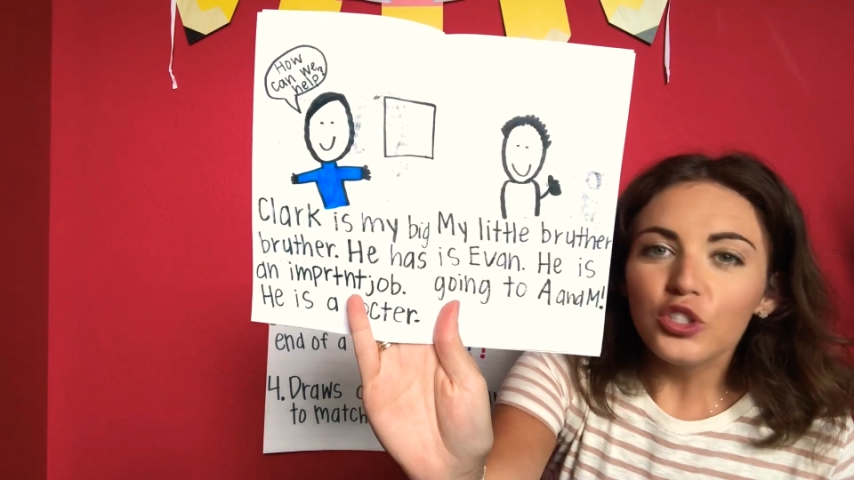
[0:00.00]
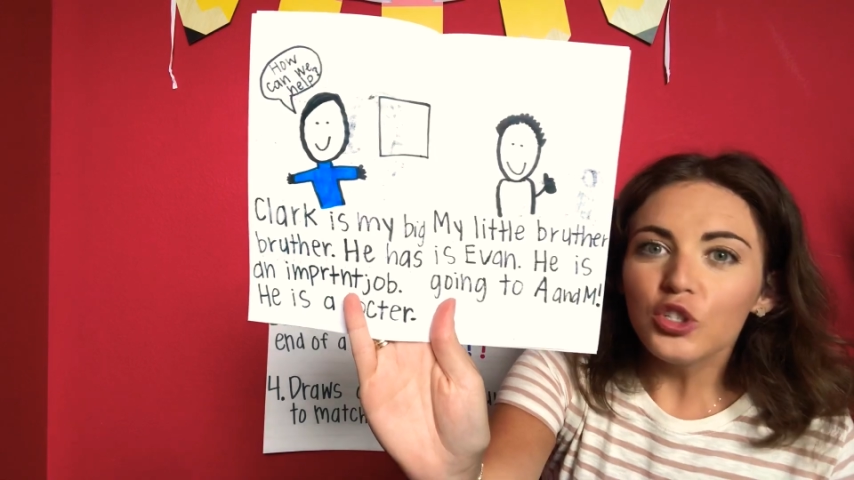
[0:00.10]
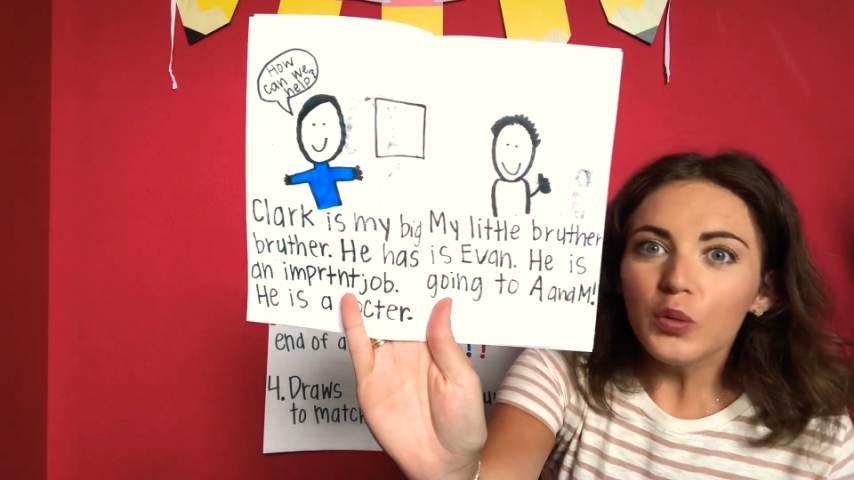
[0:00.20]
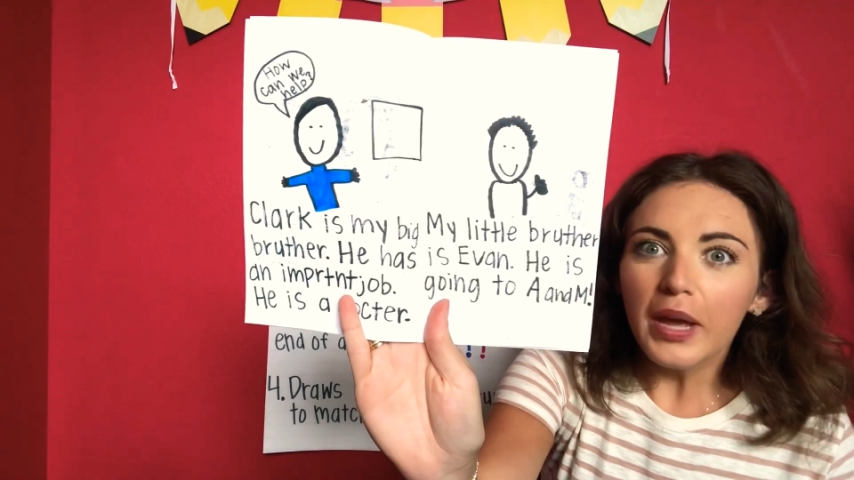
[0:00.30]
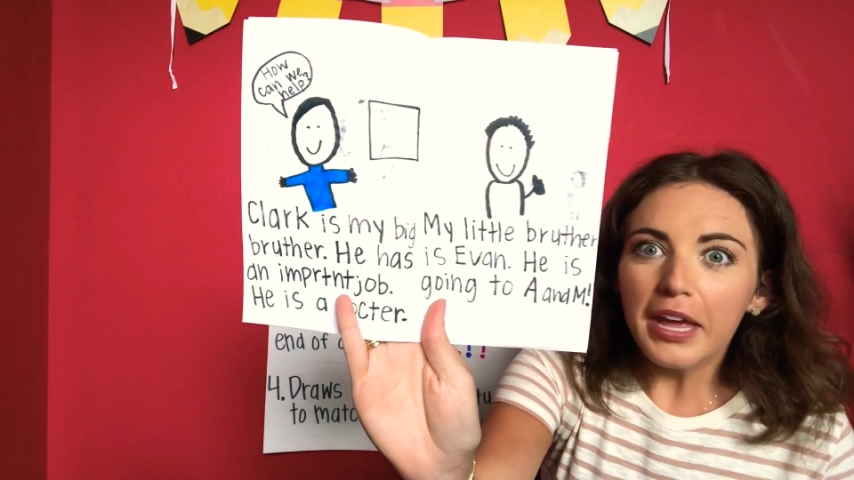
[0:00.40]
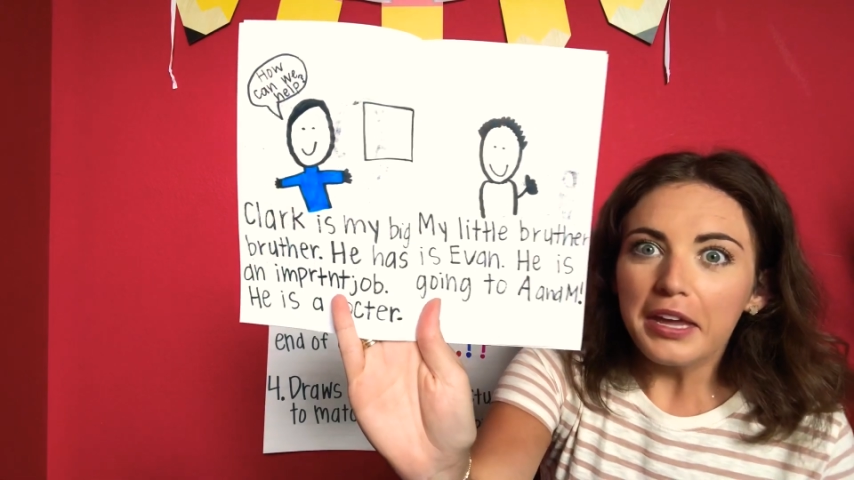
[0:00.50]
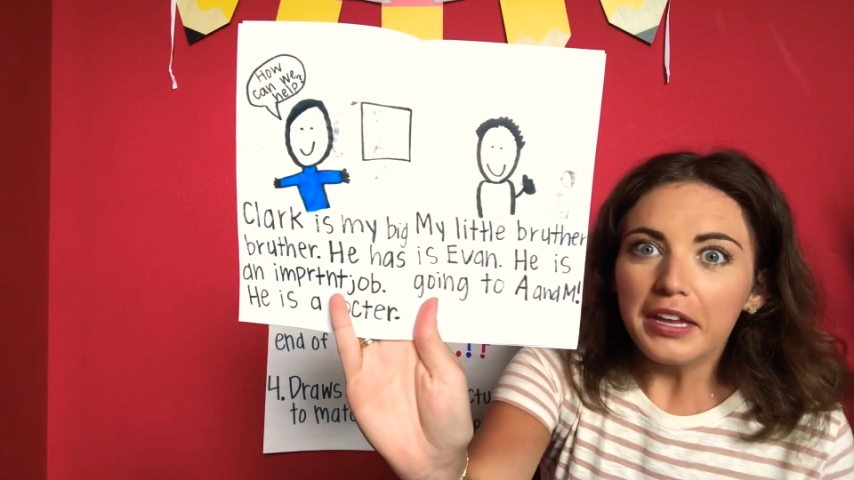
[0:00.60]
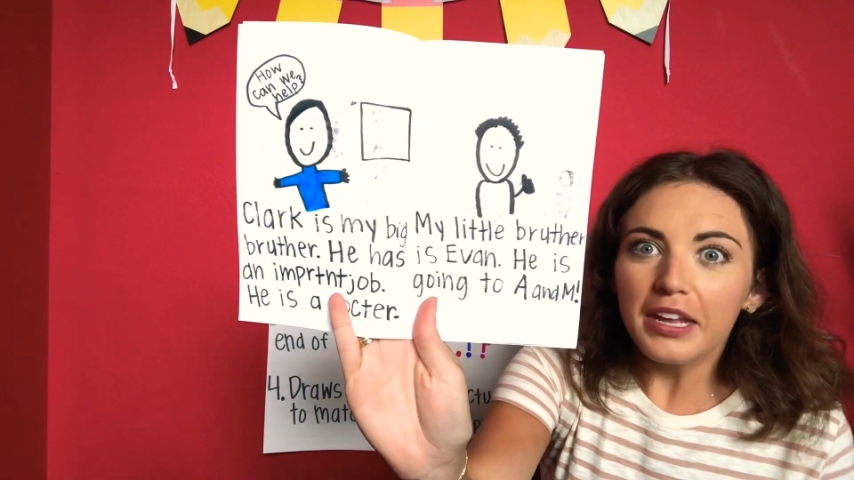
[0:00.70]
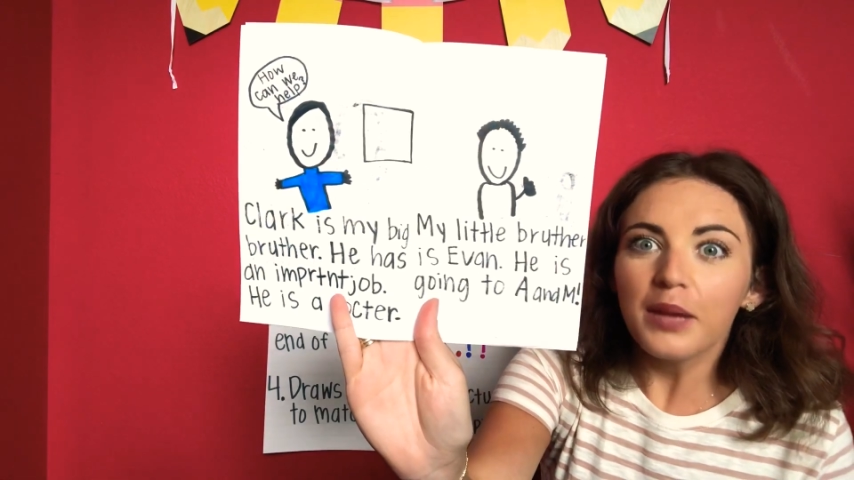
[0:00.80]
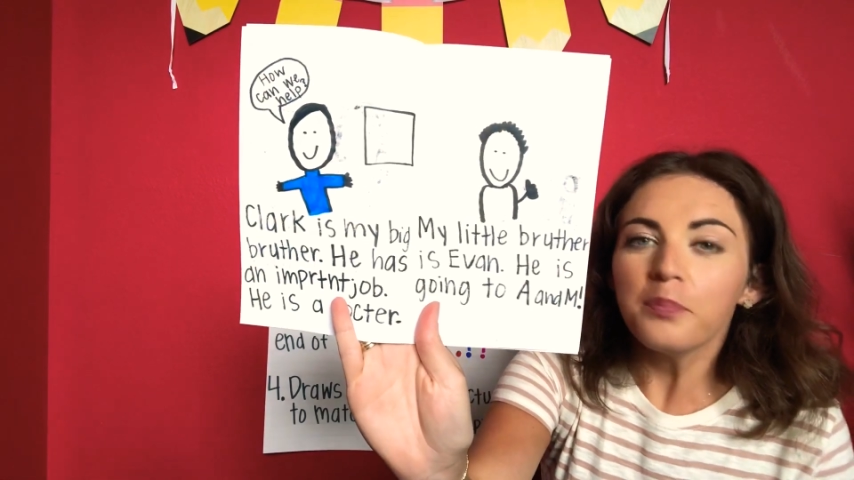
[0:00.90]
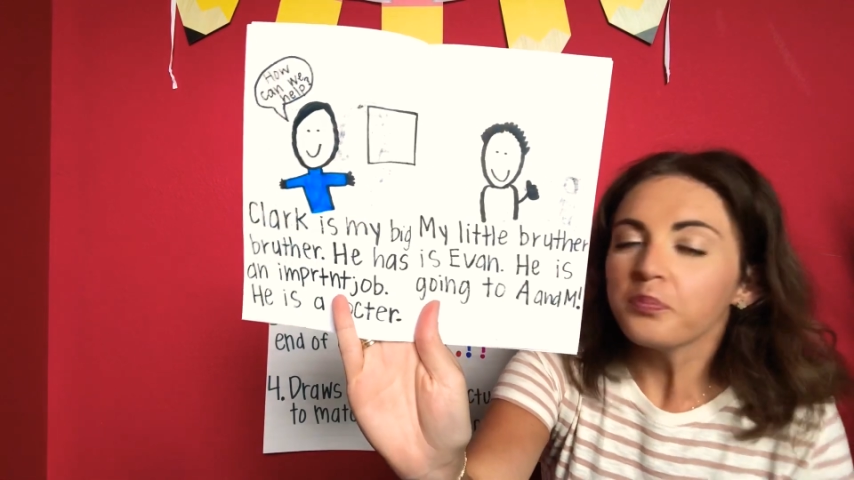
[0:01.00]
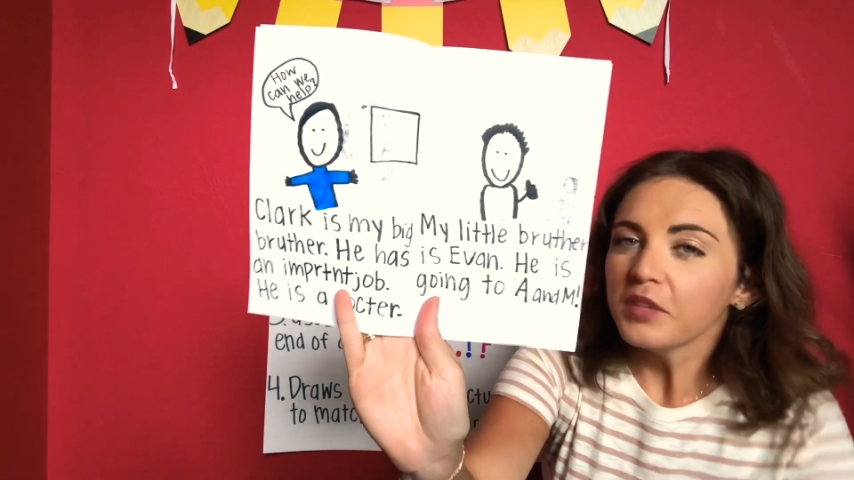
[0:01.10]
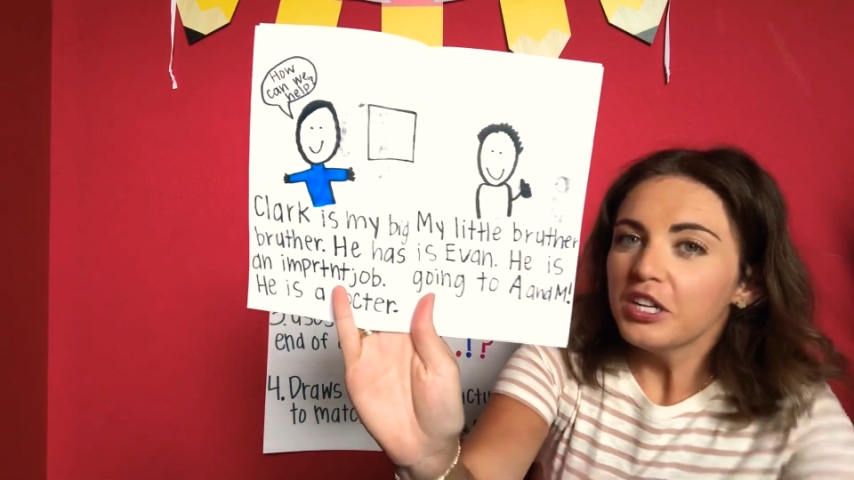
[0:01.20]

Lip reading: to A&M."